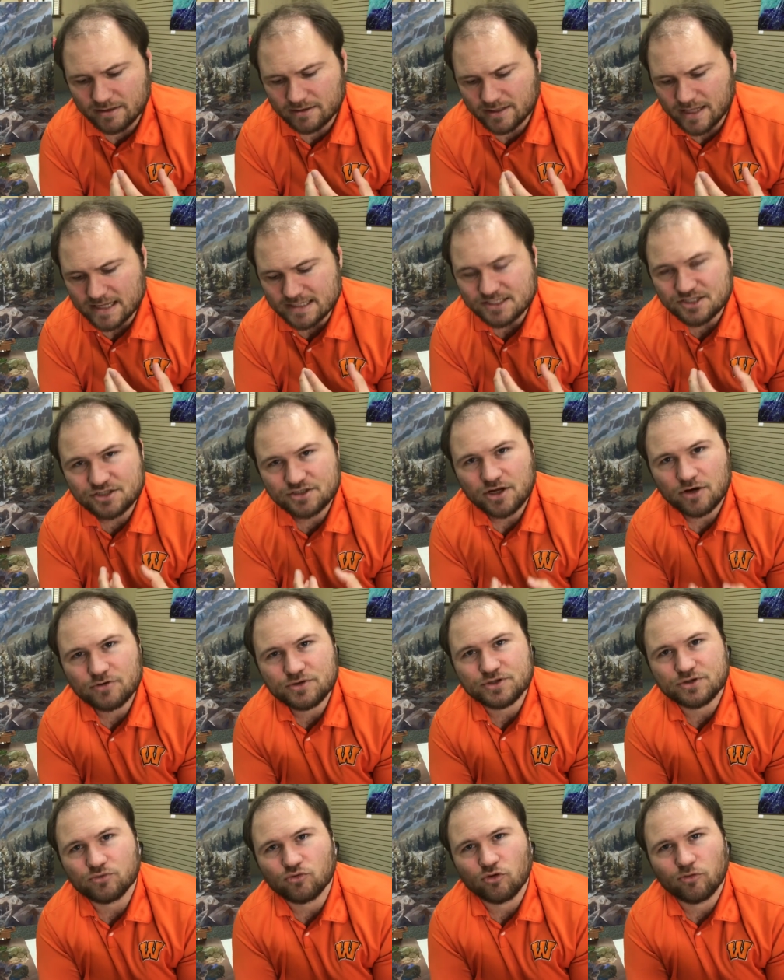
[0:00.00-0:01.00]
that
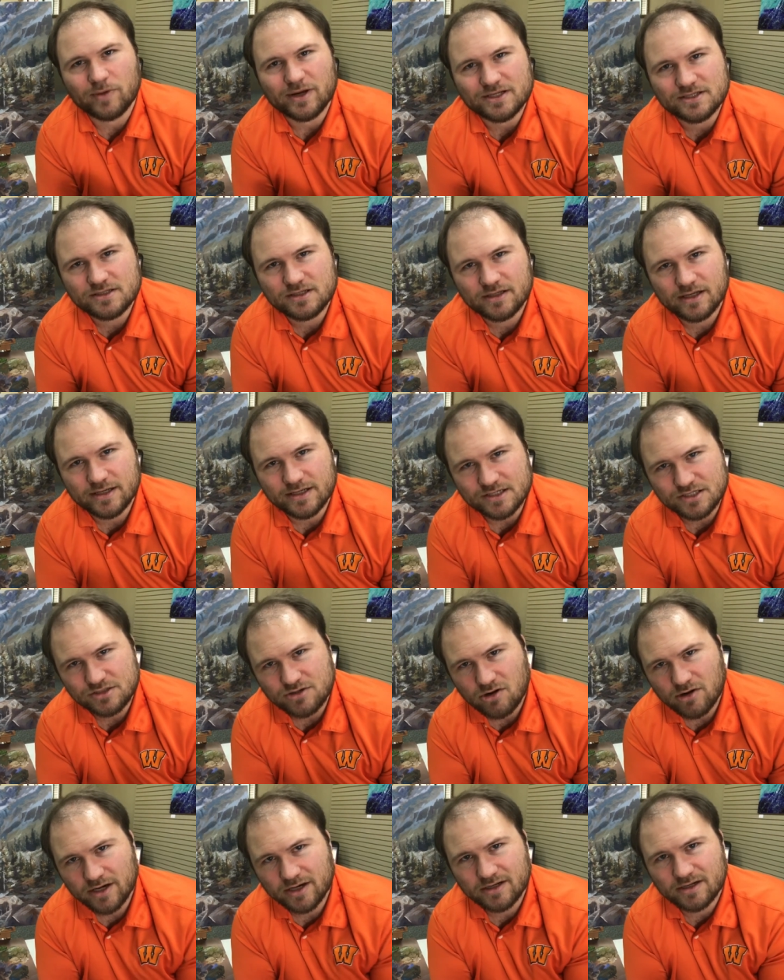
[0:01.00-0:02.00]
snowstorm is
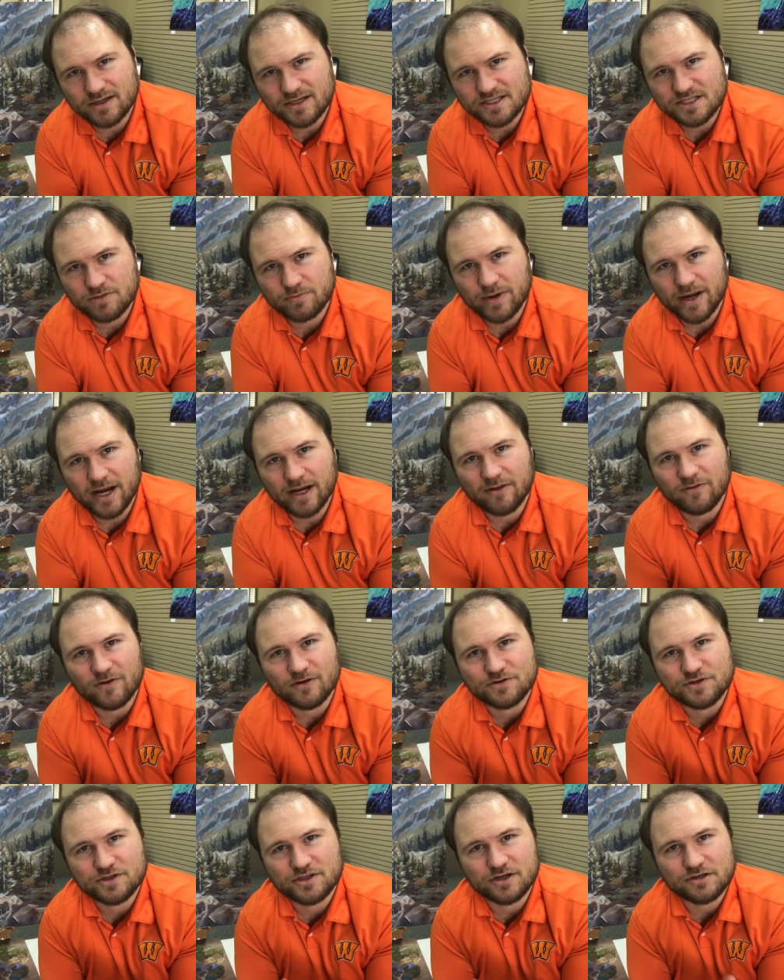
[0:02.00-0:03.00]
starting to dissipate, and
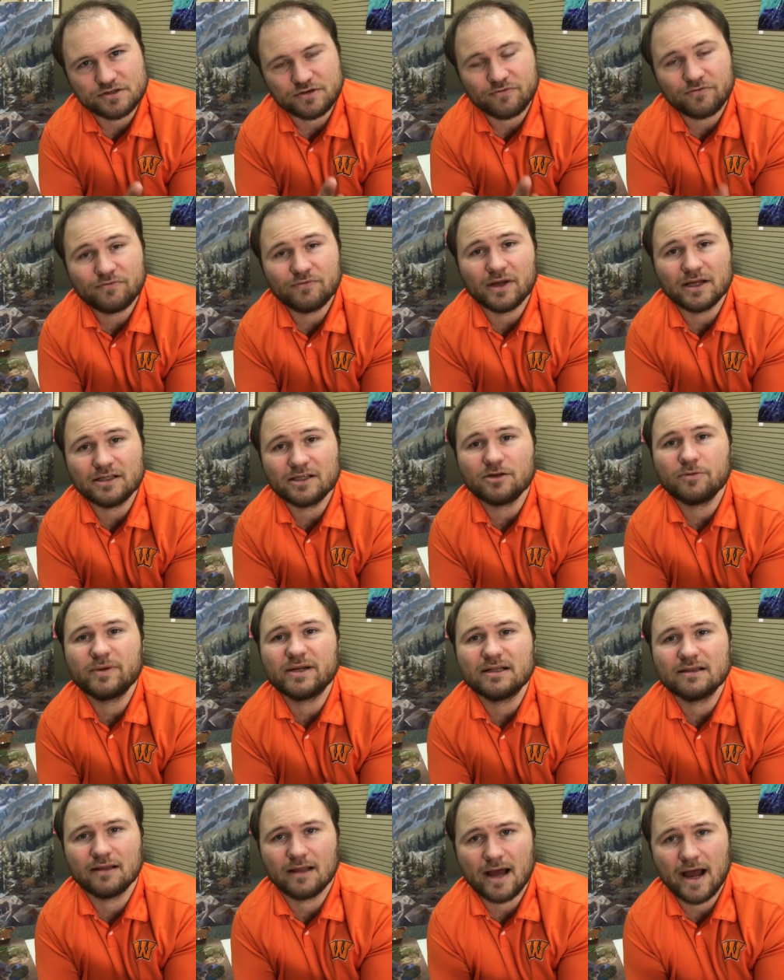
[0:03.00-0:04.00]
there's a little
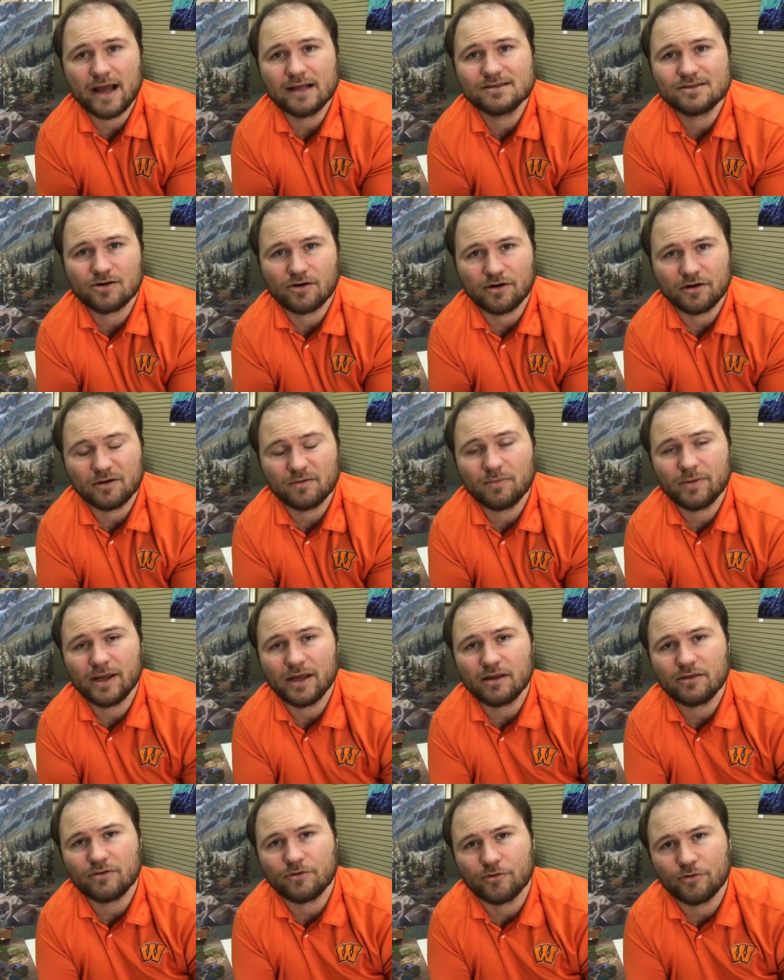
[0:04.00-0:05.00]
bit of light starting to
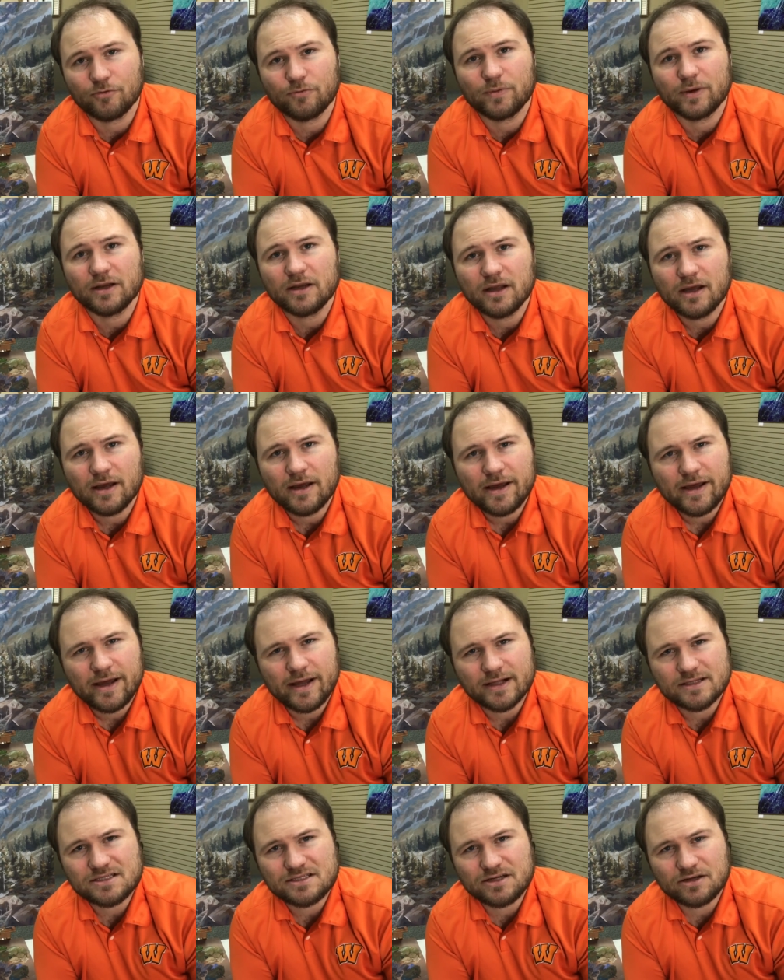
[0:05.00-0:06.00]
peek through, but
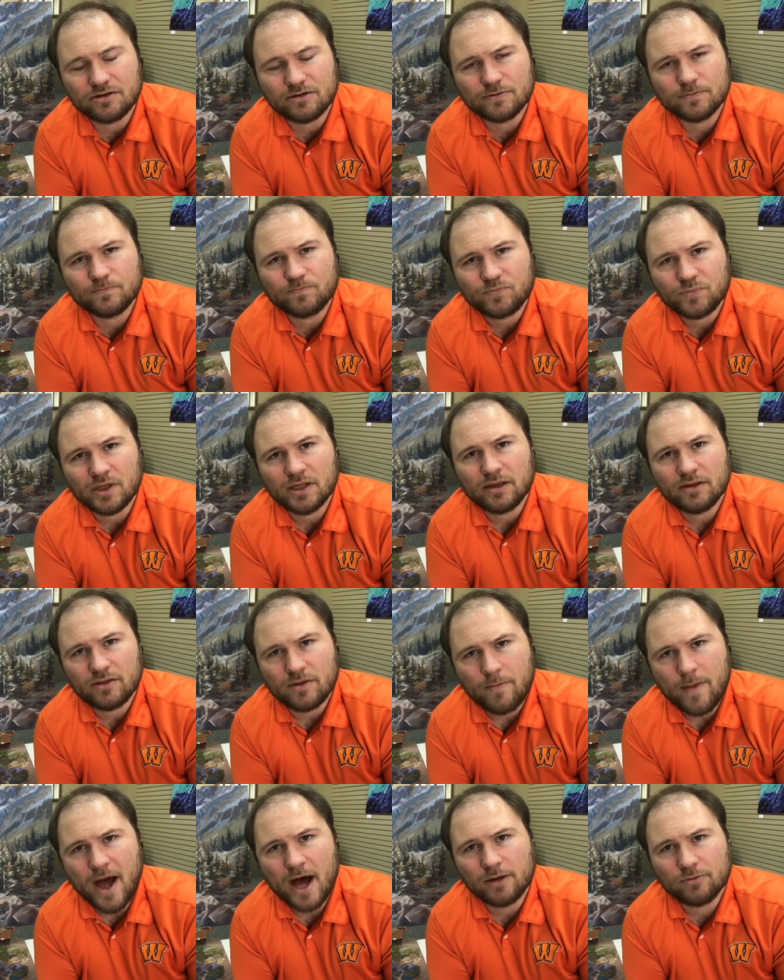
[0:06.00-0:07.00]
it's still,
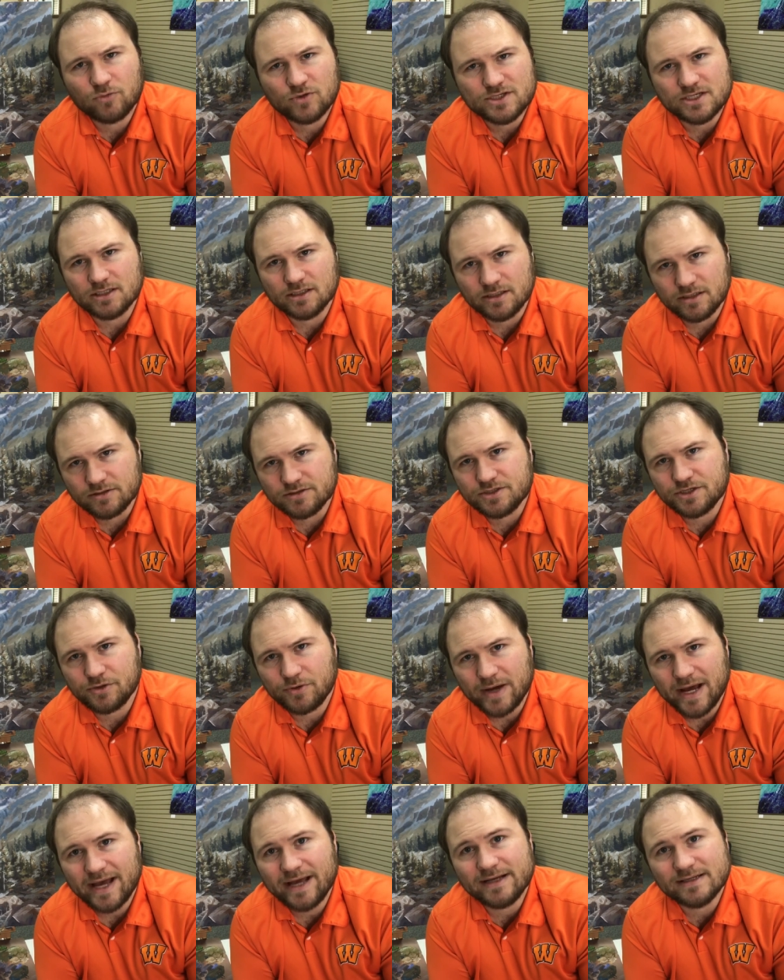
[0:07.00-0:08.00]
the mountain was a little
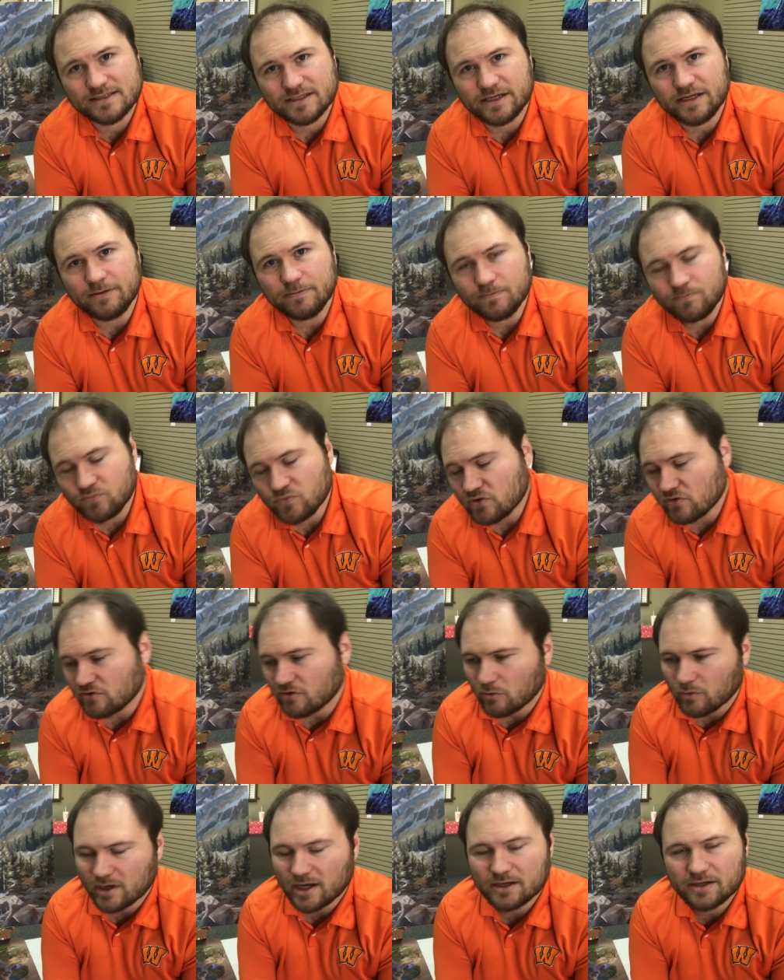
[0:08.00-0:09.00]
too hazy.
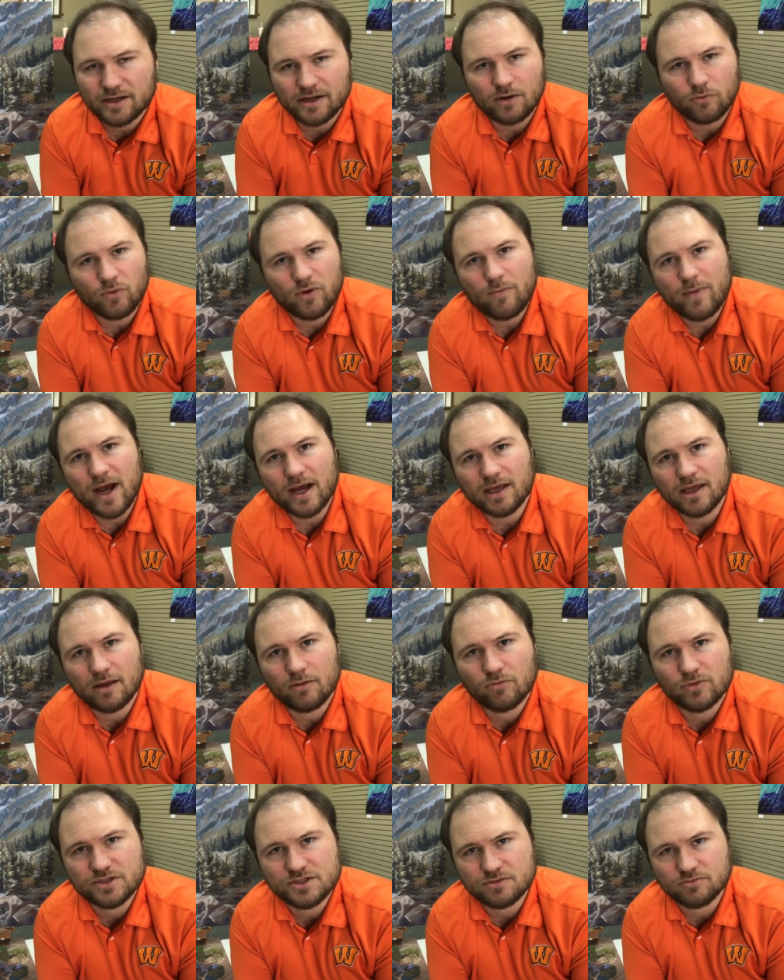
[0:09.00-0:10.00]
So what I did, I went back
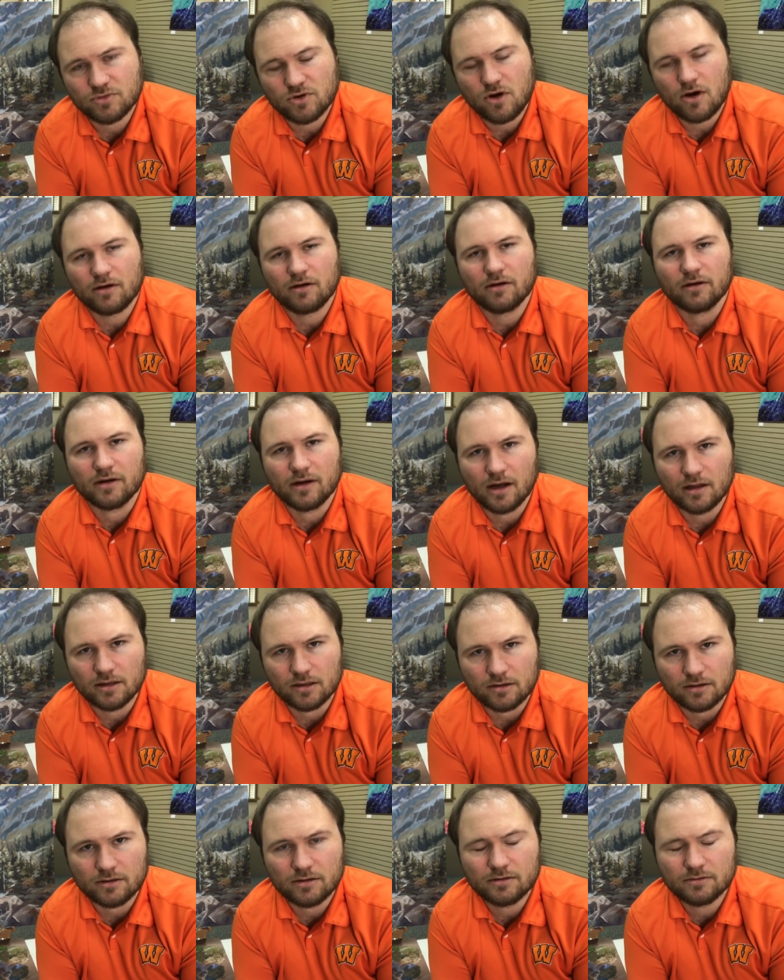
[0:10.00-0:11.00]
in with some darker
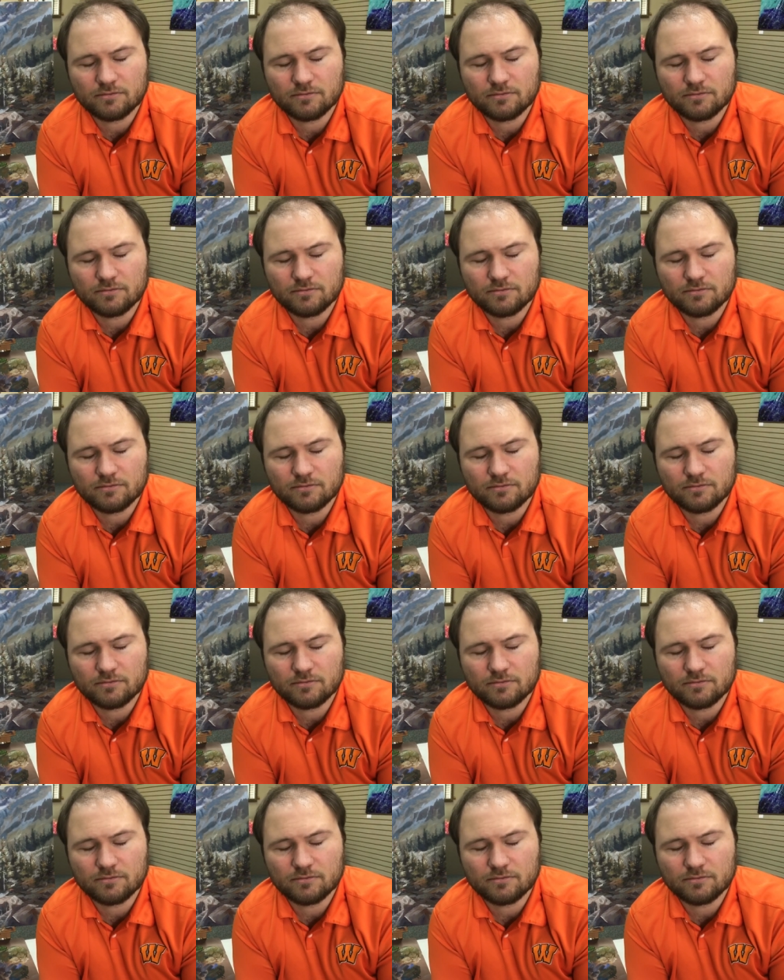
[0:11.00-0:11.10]
color.